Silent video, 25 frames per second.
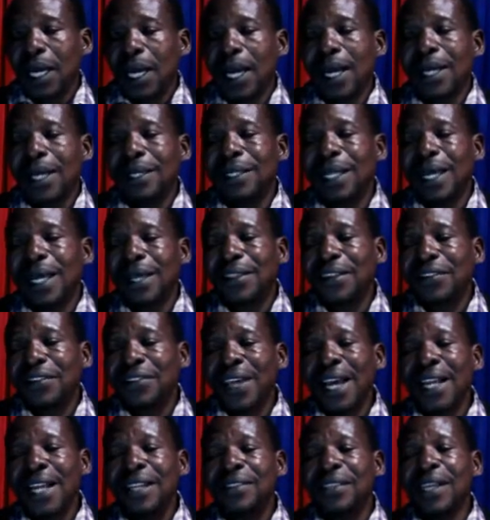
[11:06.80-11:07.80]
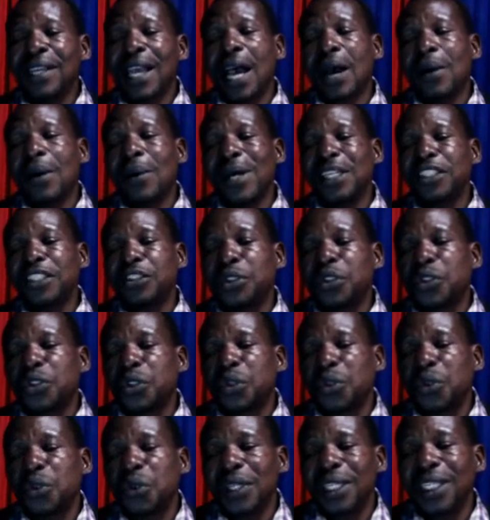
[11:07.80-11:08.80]
And the third thing I want you
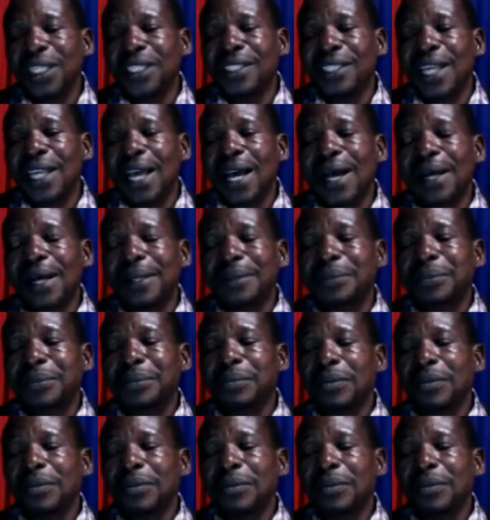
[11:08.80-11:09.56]
to do is that